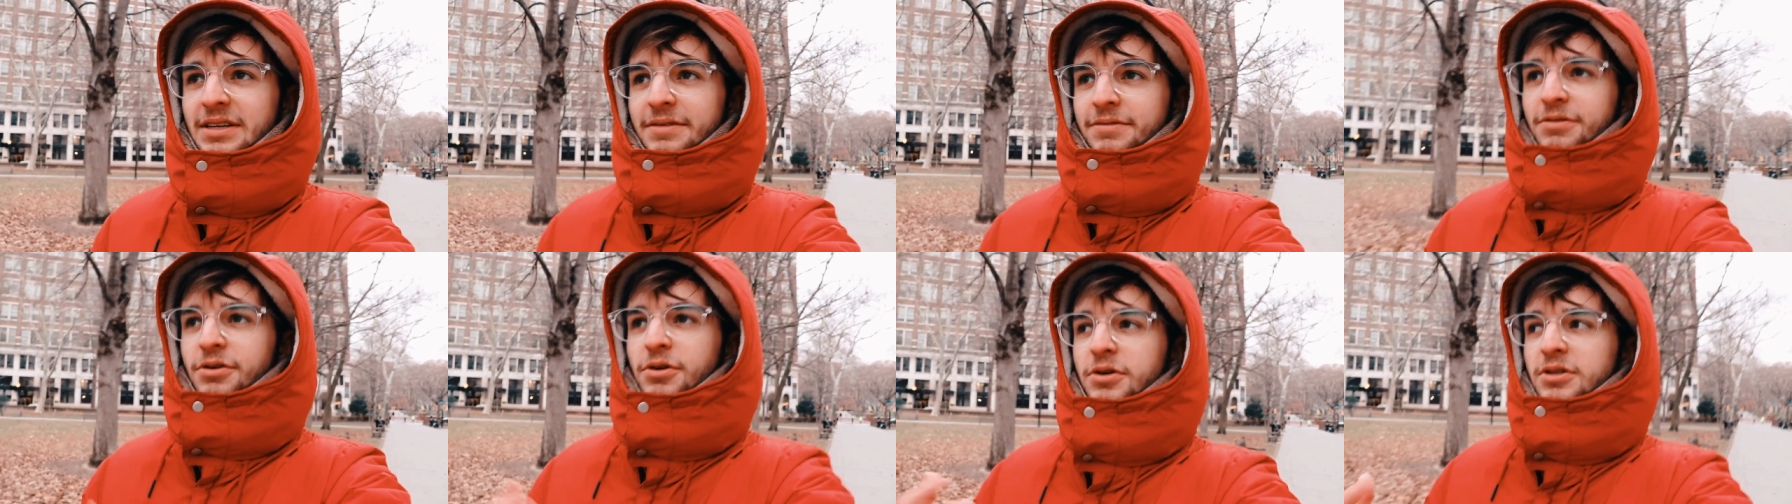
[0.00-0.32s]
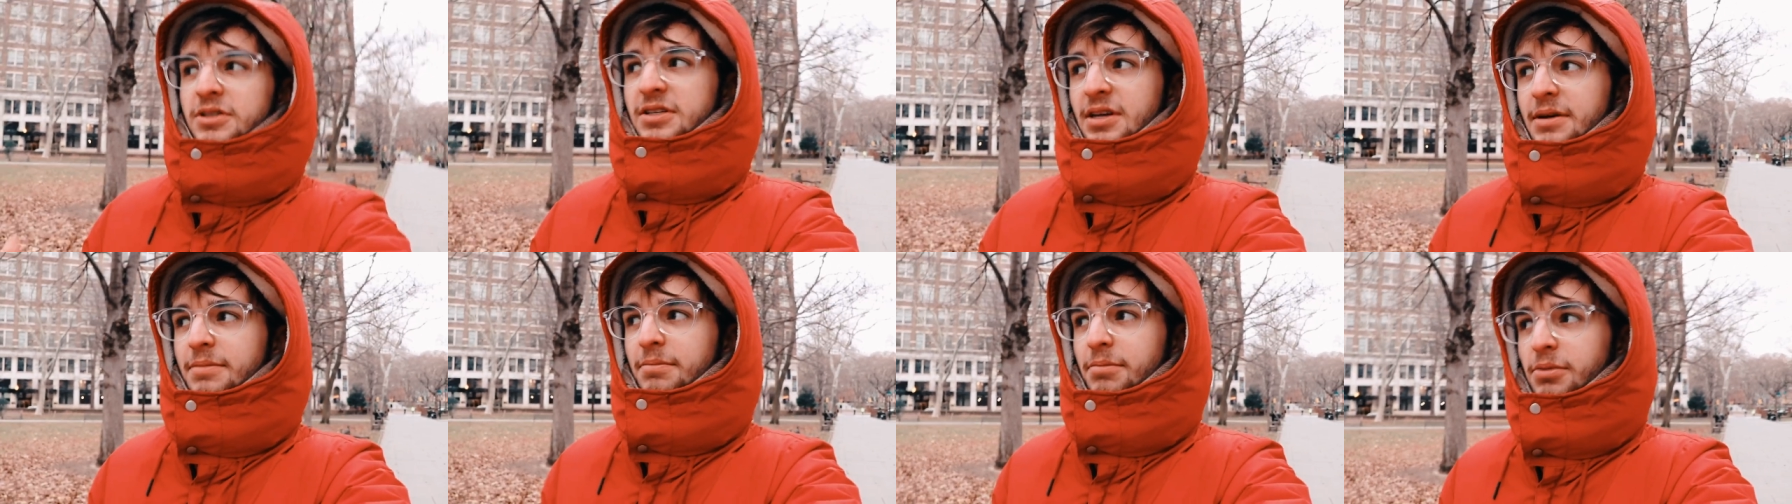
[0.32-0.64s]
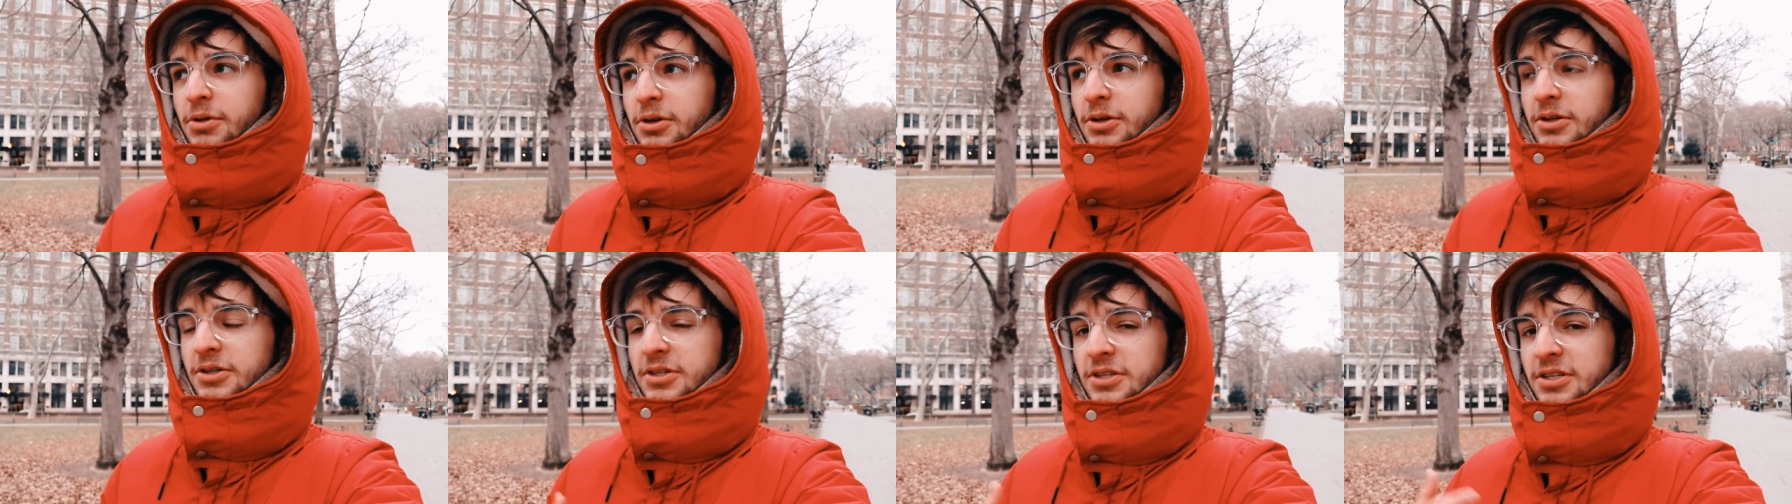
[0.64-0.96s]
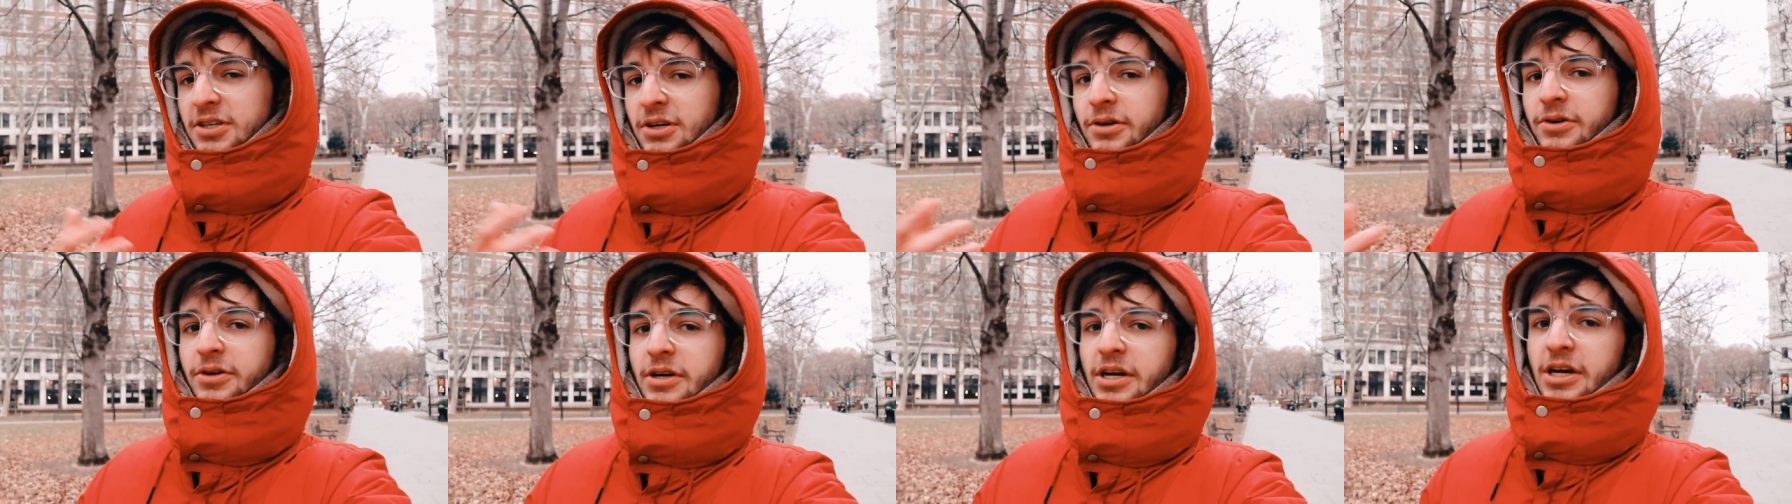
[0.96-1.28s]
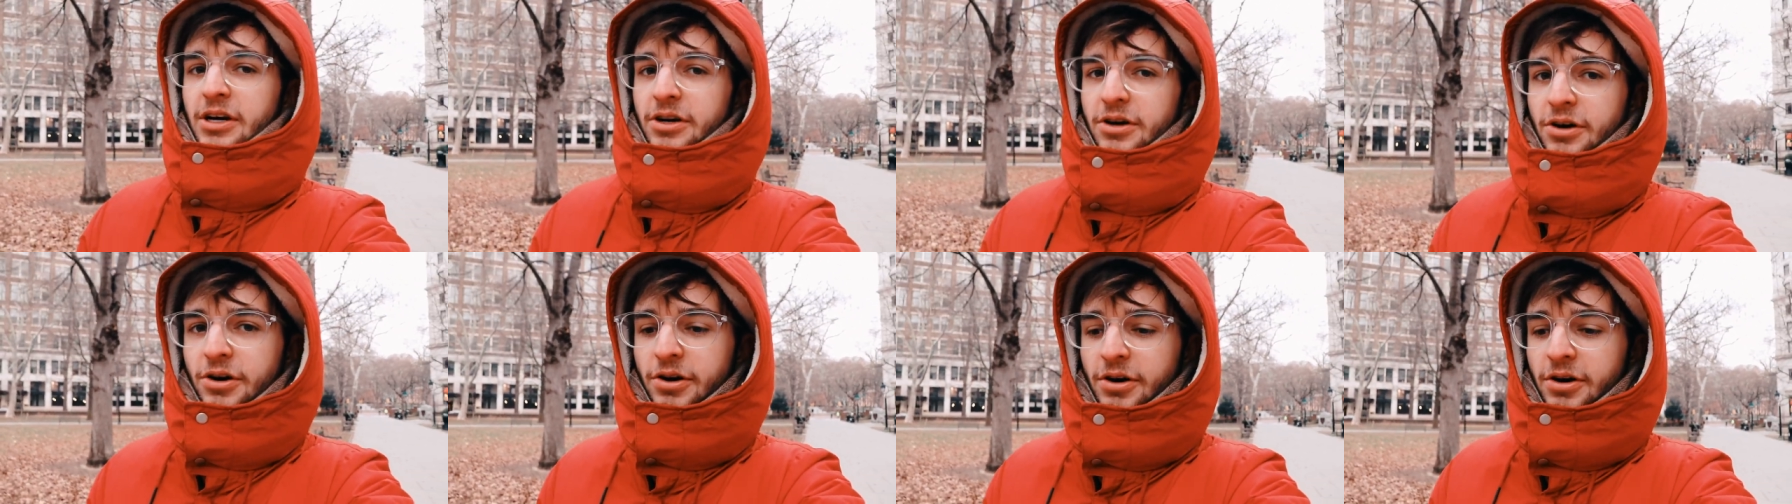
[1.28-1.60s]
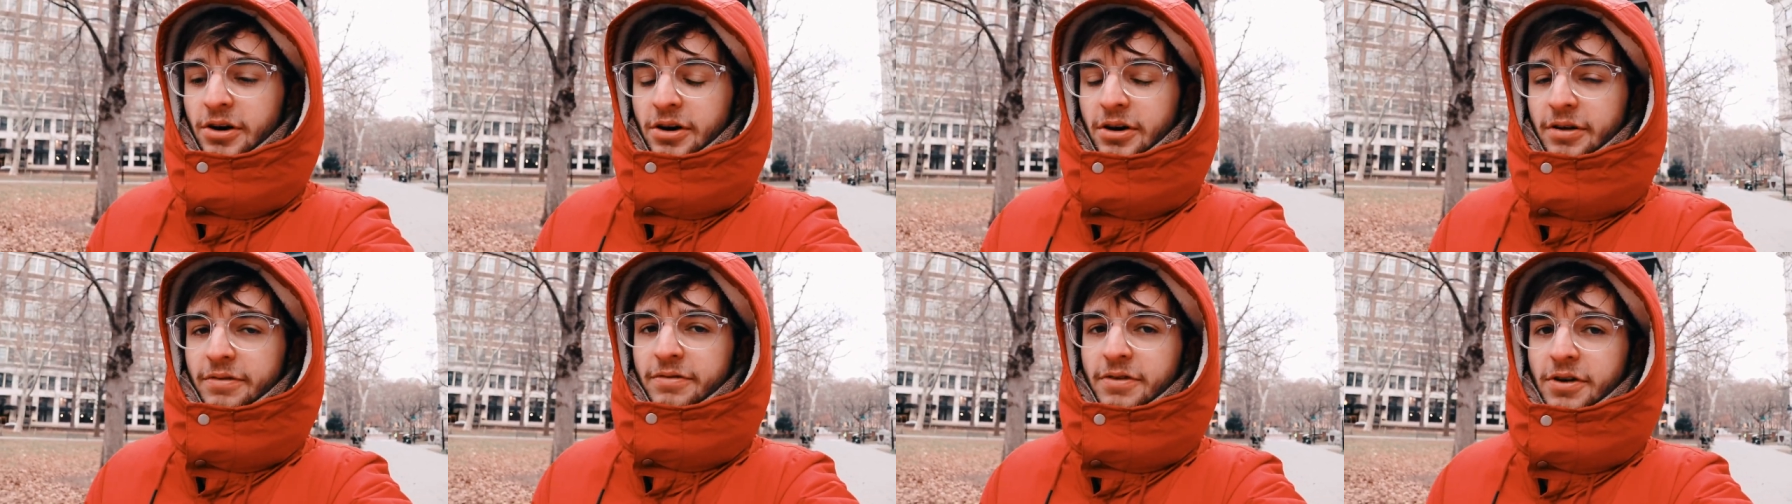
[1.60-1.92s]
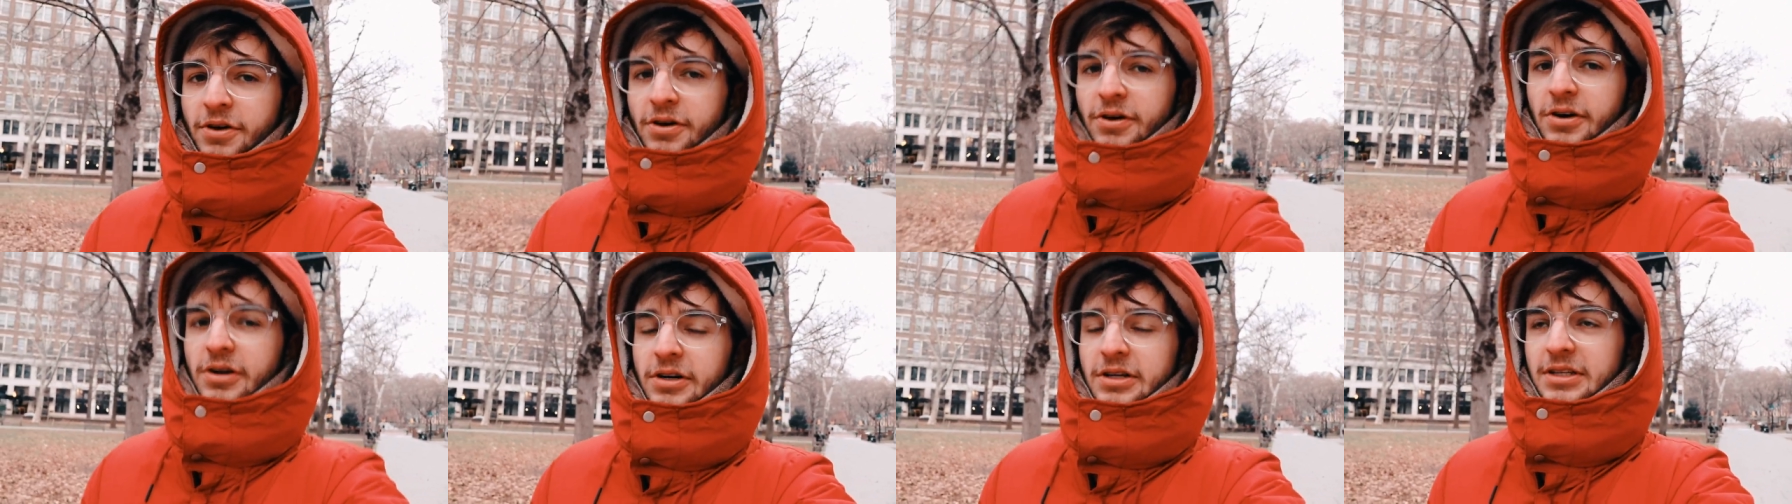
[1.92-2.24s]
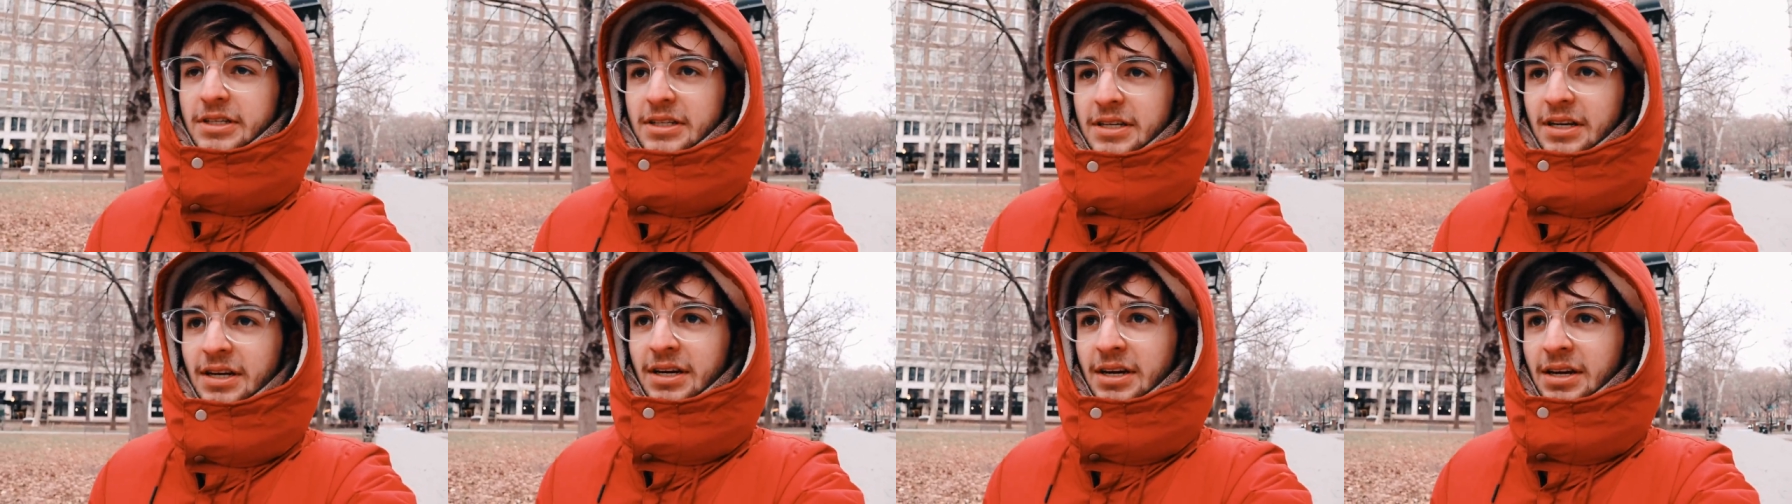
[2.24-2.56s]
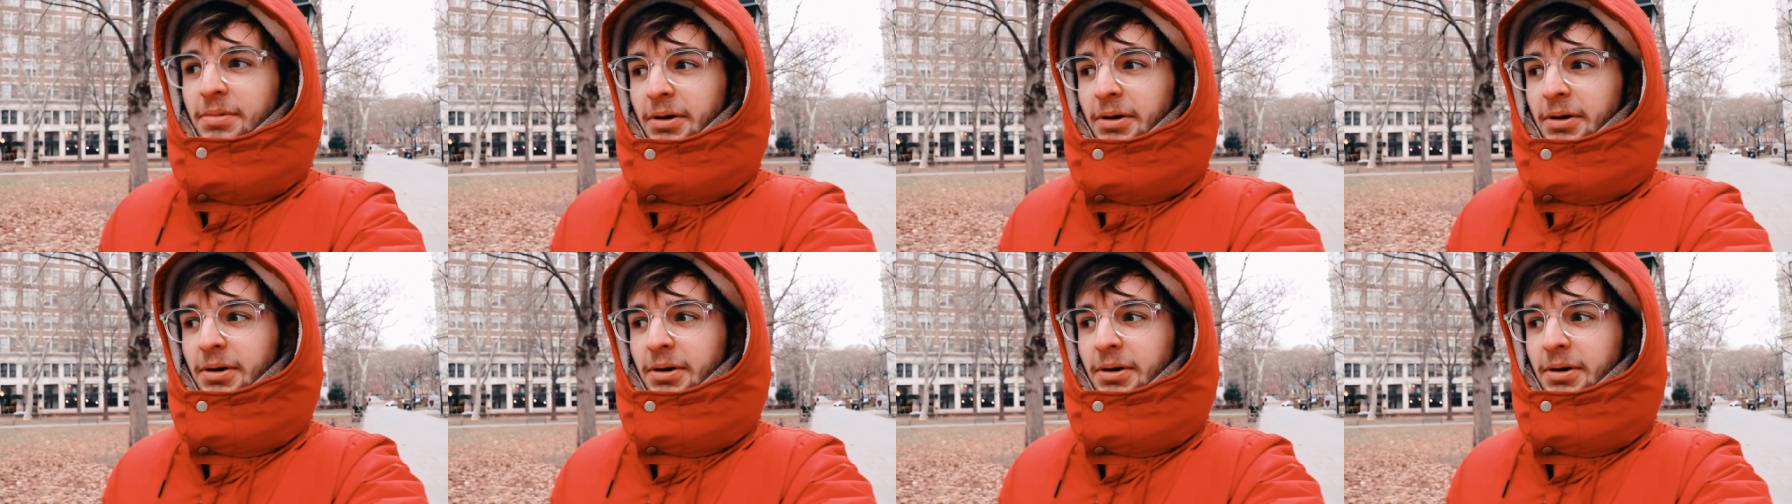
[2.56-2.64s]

A few symbols reoccur of course,